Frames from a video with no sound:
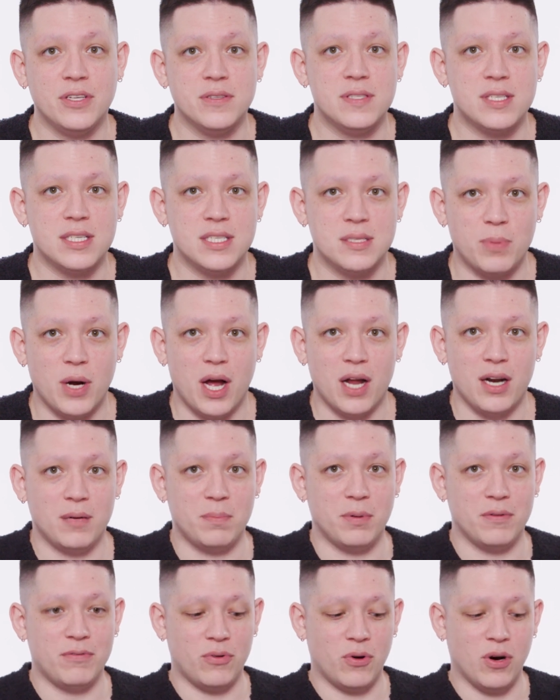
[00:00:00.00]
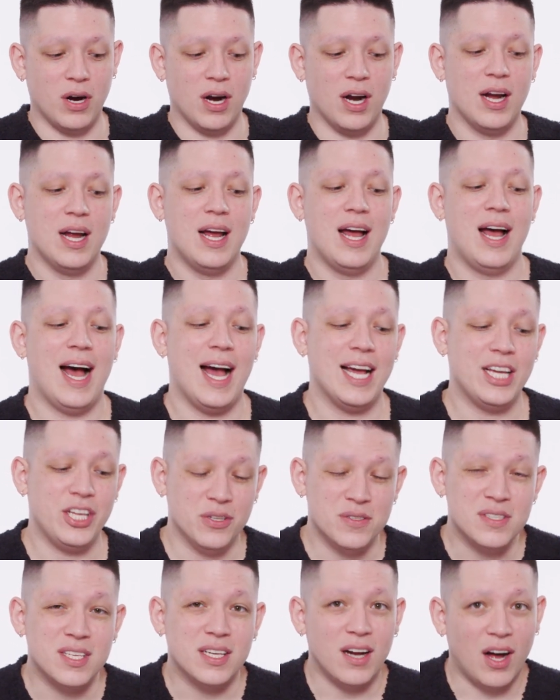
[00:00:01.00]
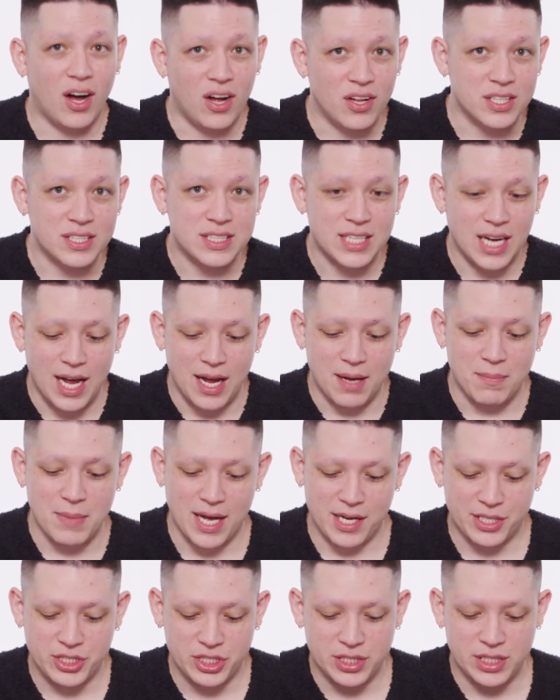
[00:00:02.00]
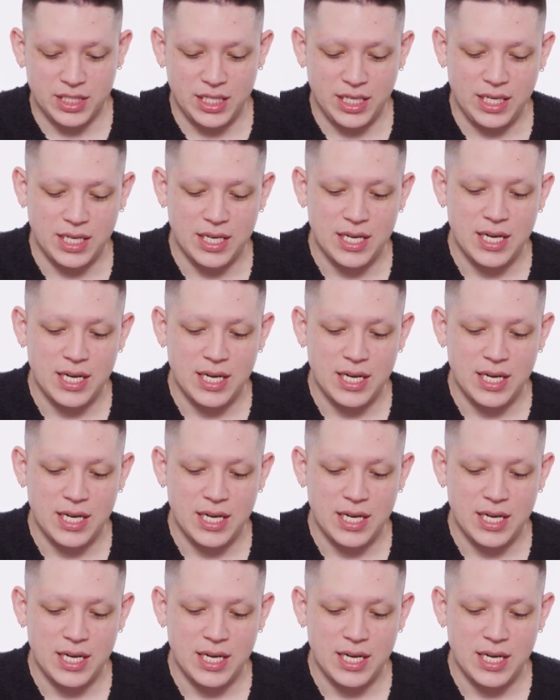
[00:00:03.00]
used this product before. I use it all the time, actually.